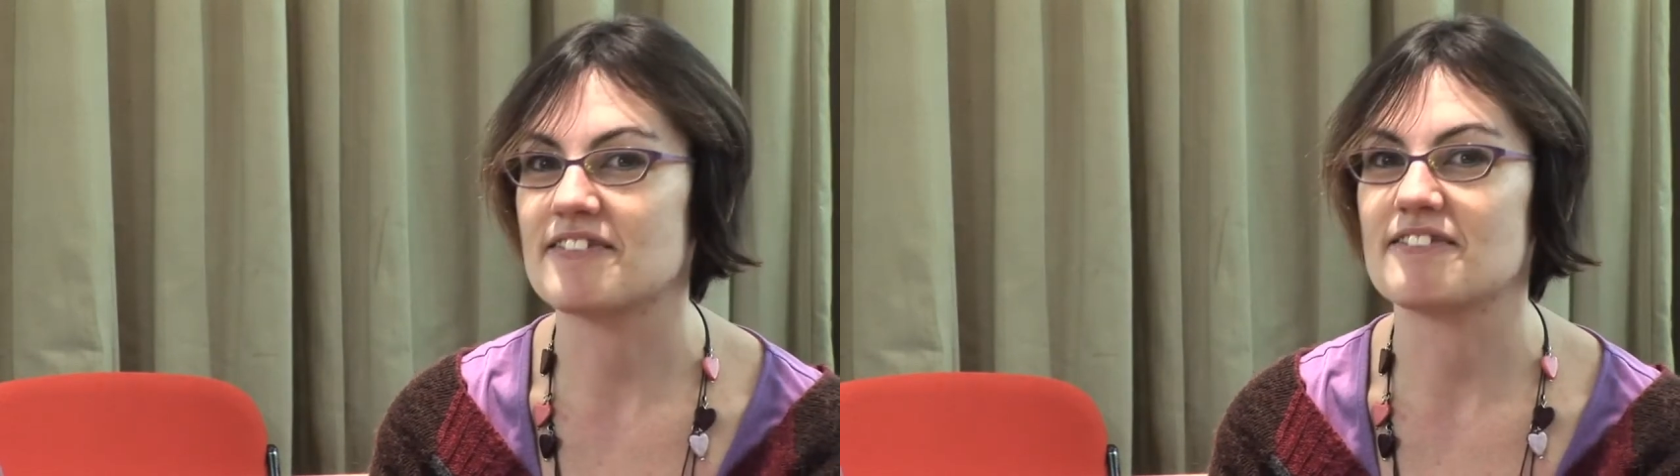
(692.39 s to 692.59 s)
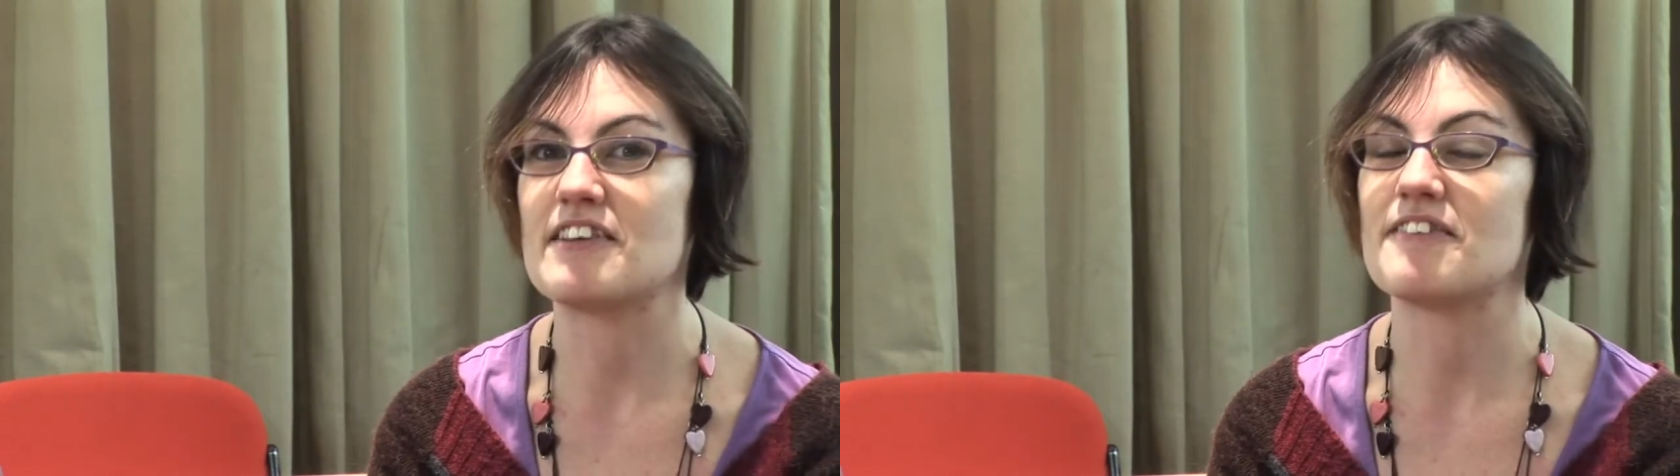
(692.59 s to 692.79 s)

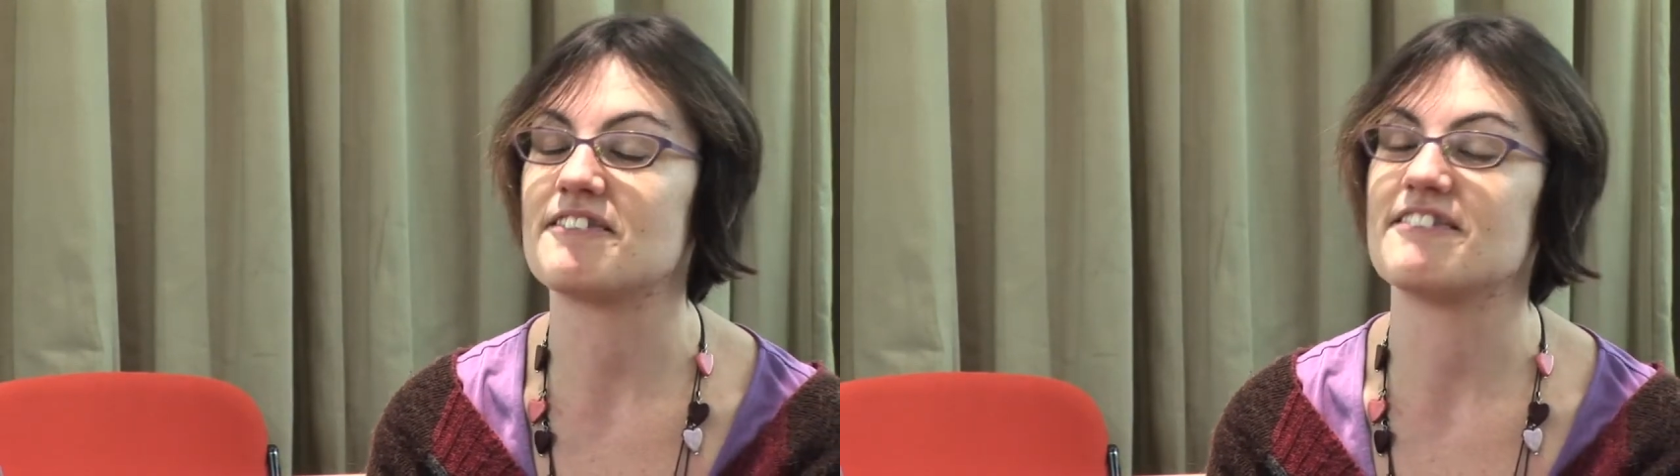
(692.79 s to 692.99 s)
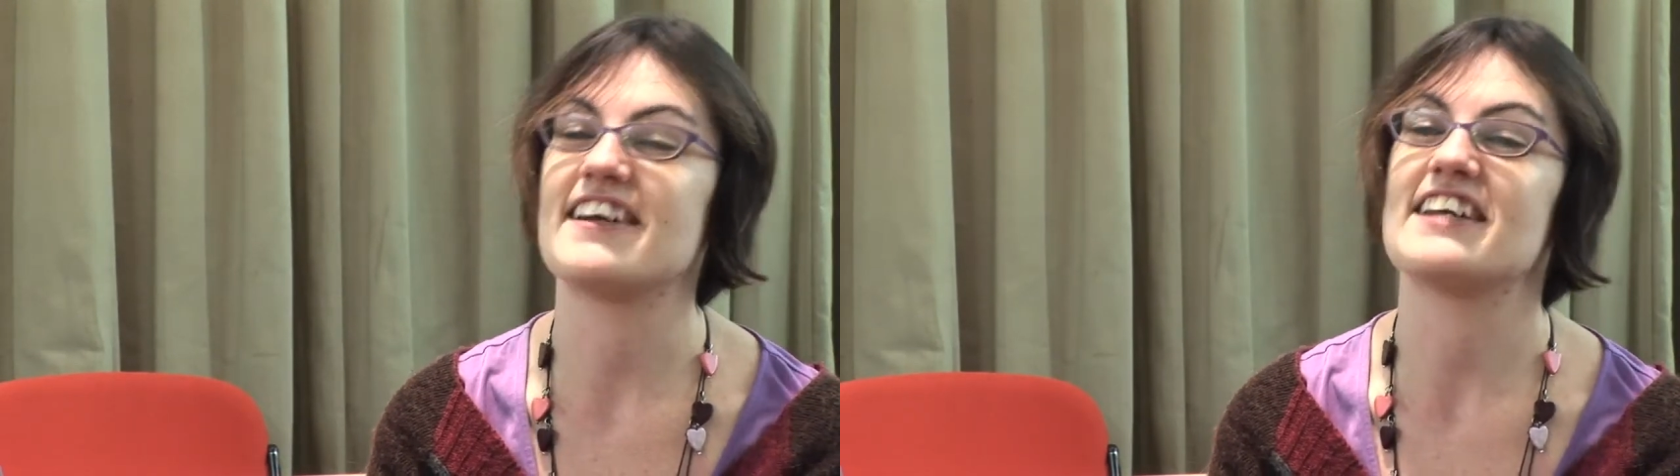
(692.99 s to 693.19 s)
we were
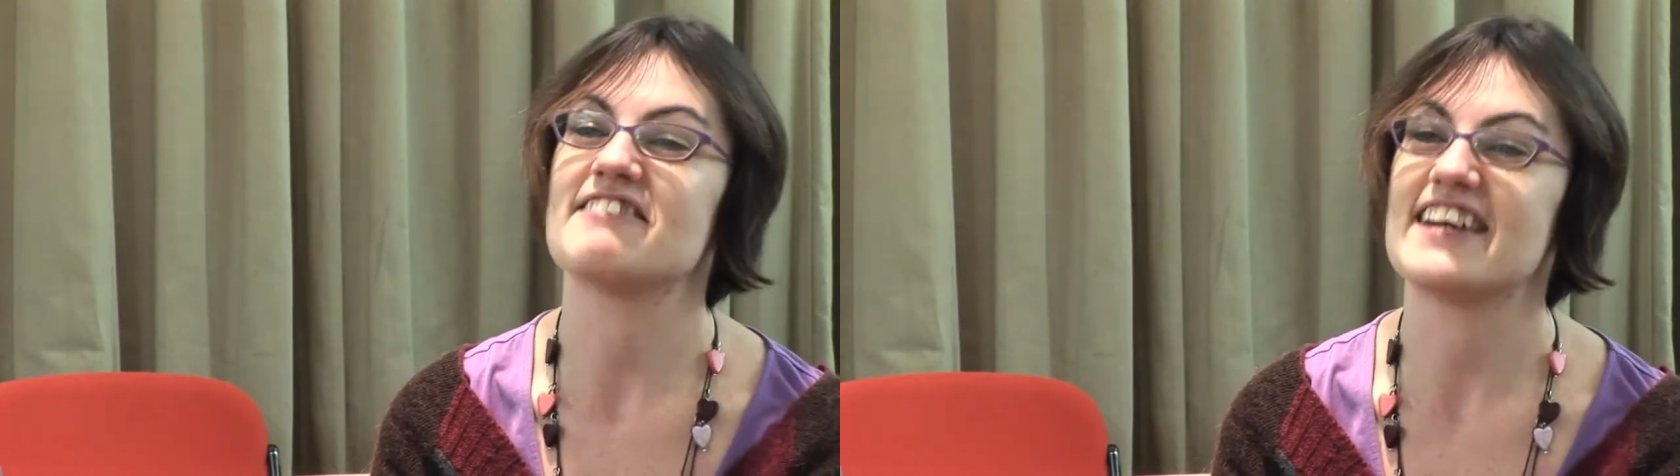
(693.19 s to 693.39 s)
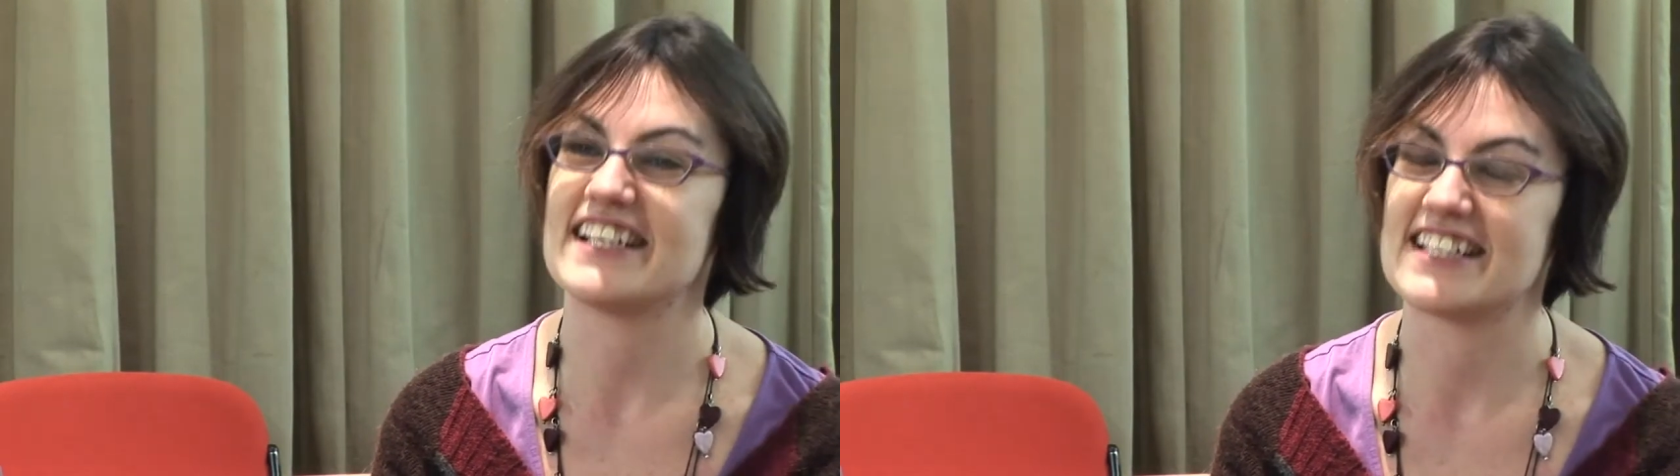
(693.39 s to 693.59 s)
feeling
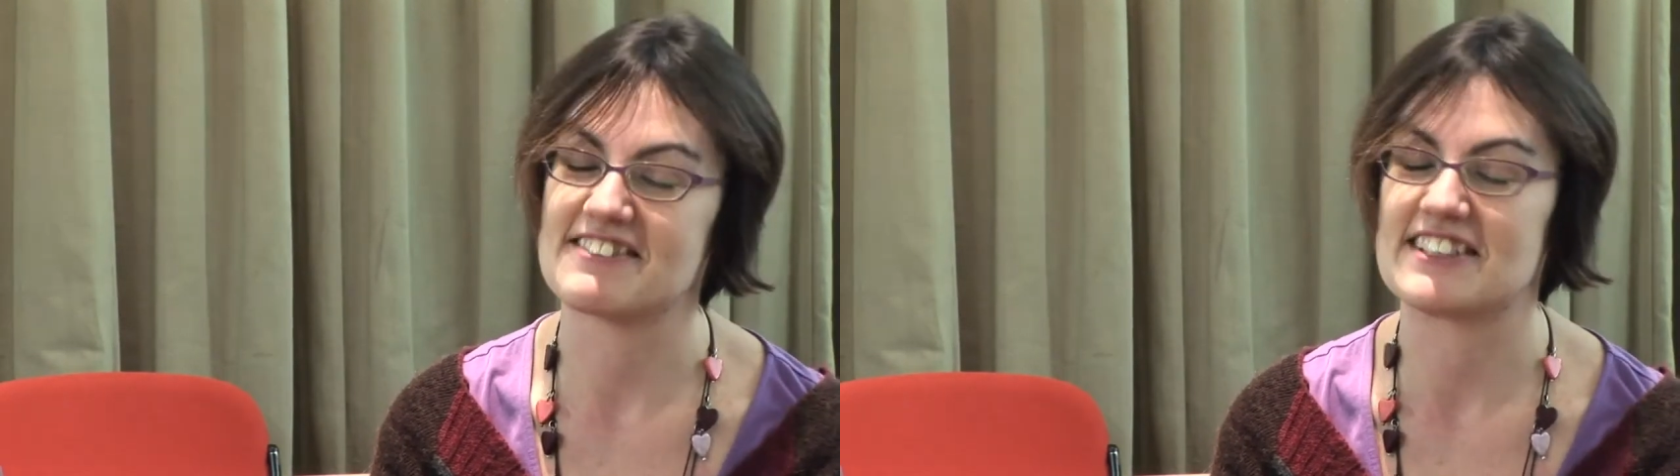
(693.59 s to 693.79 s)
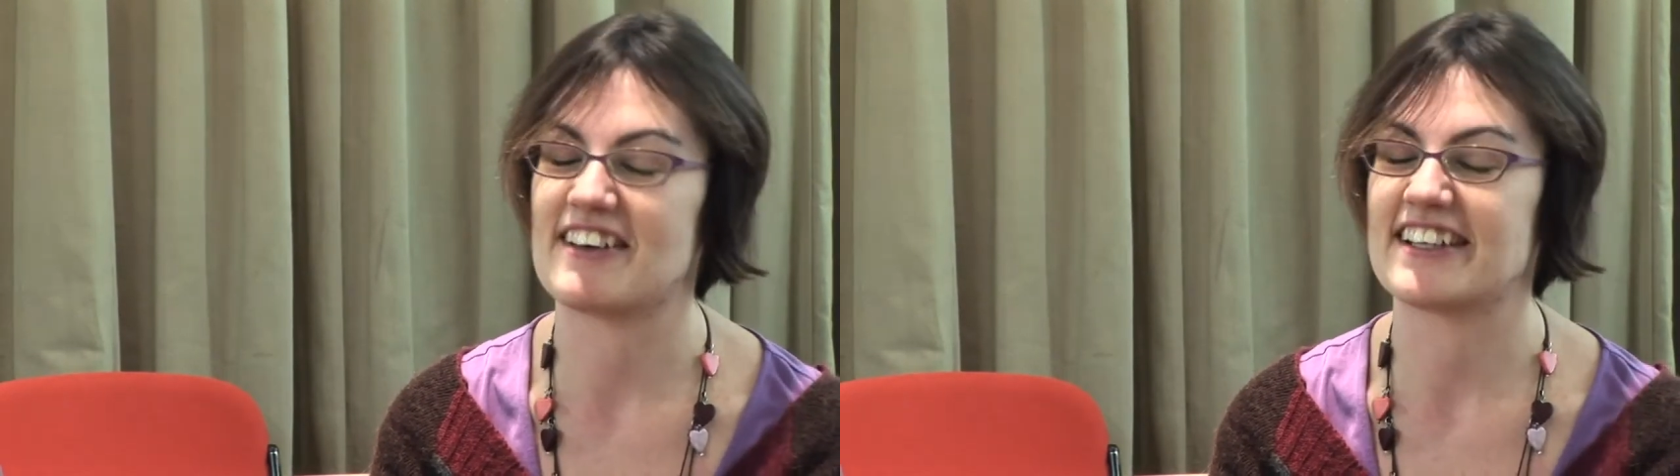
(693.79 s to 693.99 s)
really
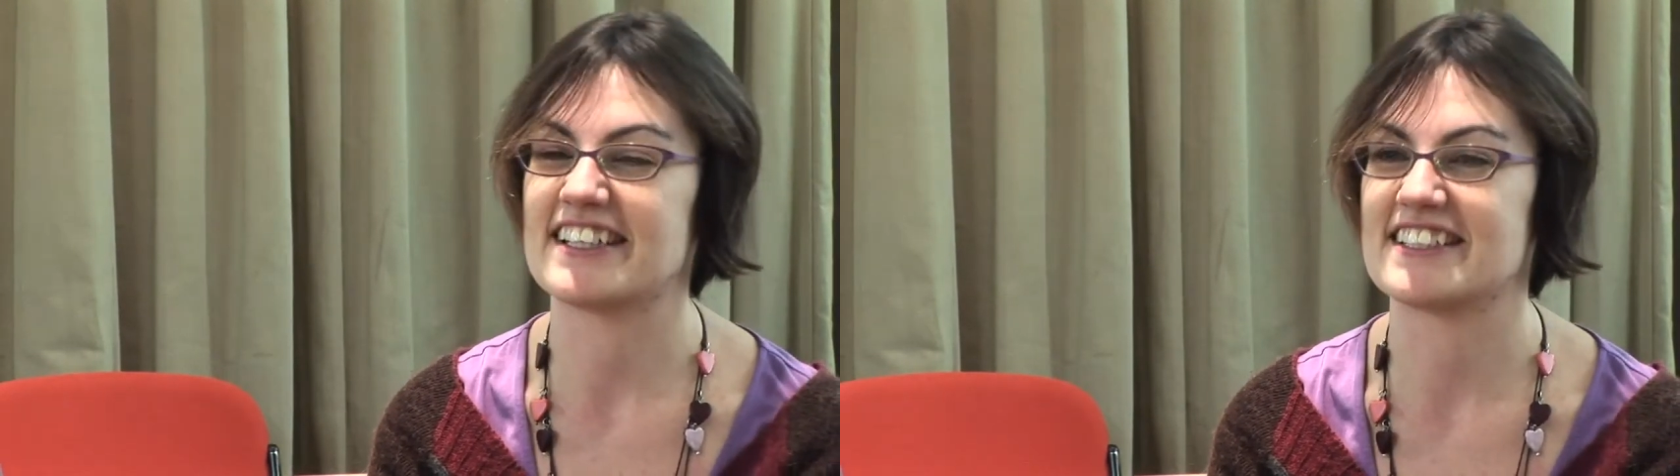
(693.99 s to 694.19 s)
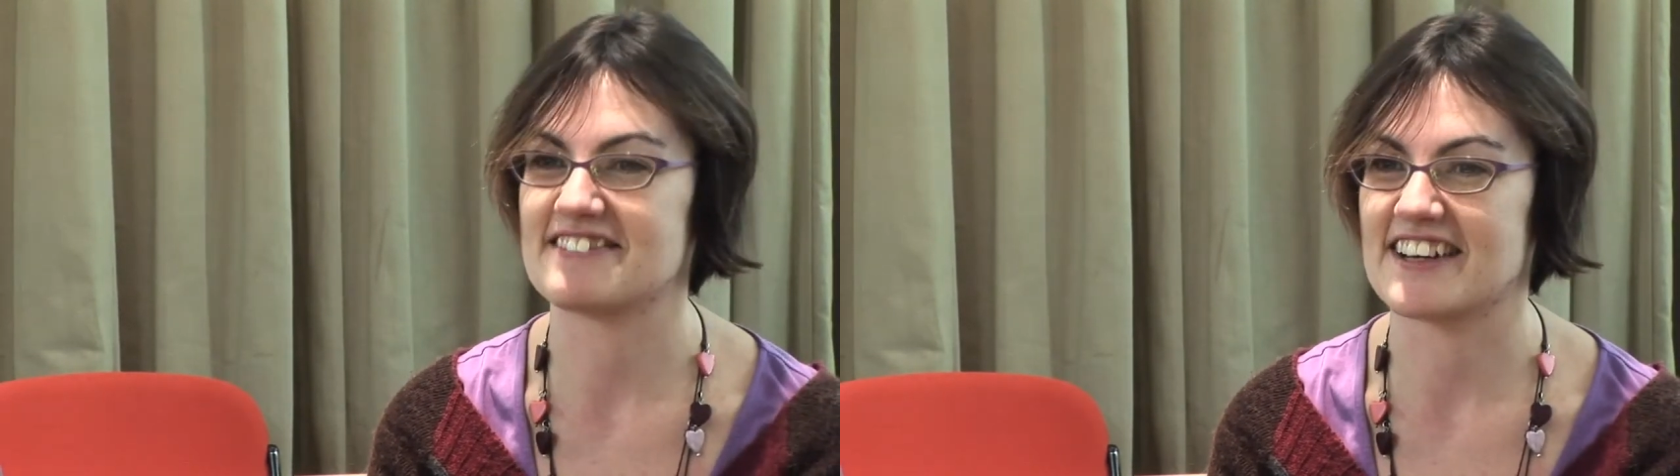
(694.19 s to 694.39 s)
nervous about it
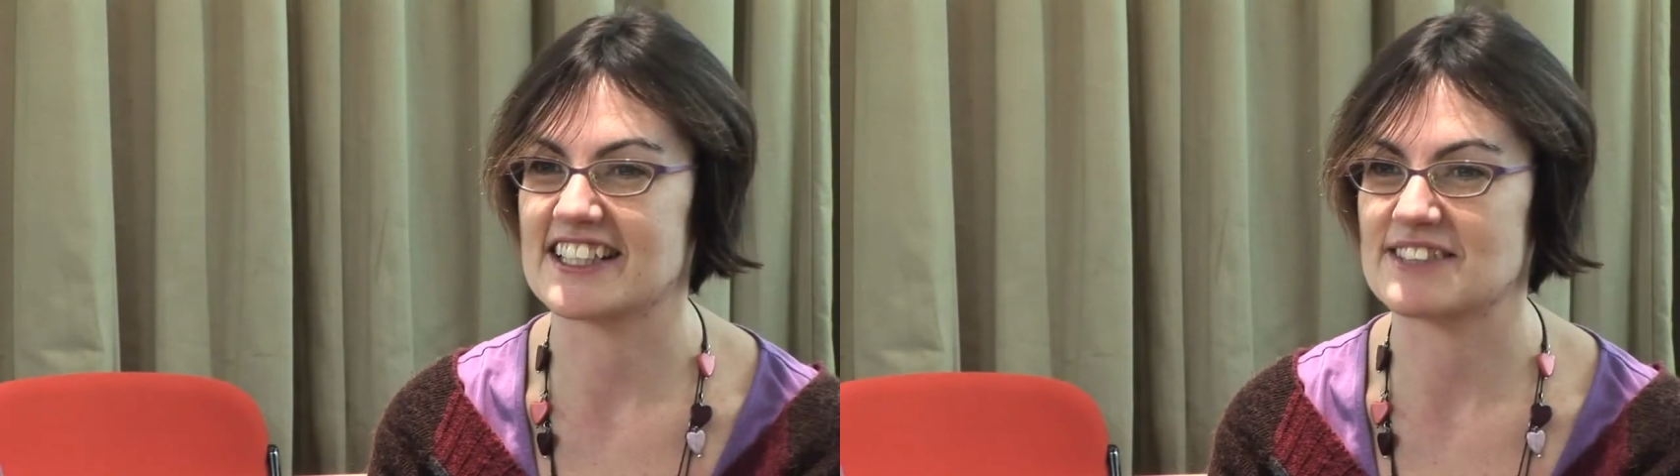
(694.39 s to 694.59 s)
in advance